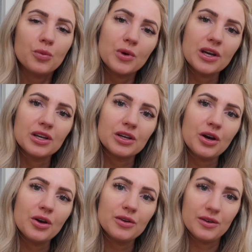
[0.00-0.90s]
we're gonna
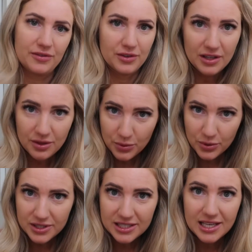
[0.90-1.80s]
go for another
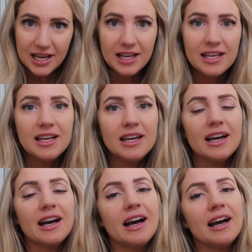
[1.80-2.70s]
walk today
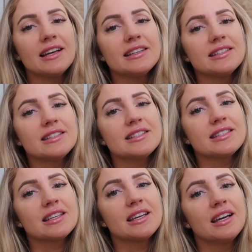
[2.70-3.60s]
and
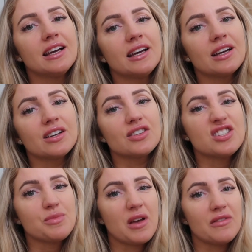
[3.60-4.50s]

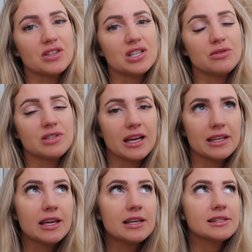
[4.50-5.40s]
just a bit of a chill
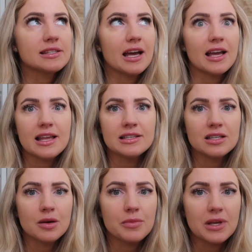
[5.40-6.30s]
day. Yesterday
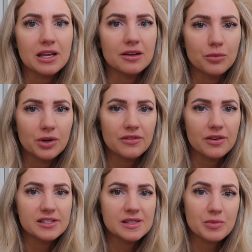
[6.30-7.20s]
ended up being one of
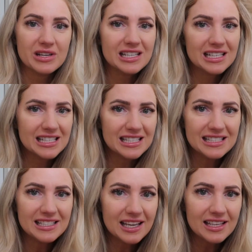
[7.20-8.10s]
those spring
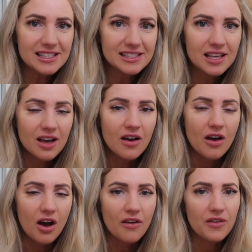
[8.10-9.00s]
cleaning days.
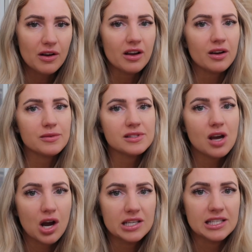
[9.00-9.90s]
I felt like I was
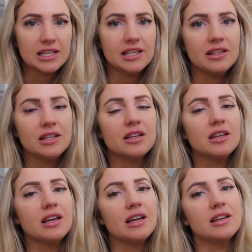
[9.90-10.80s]
tidying
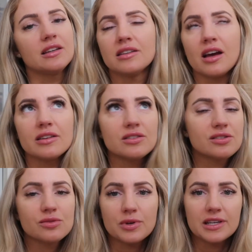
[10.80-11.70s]
and like
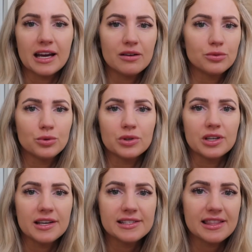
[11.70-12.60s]
just sorting out and
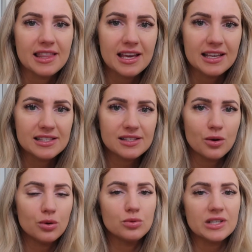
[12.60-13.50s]
organizing things
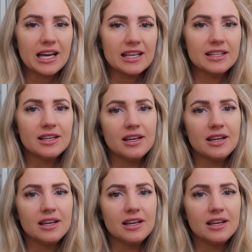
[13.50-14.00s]
all day.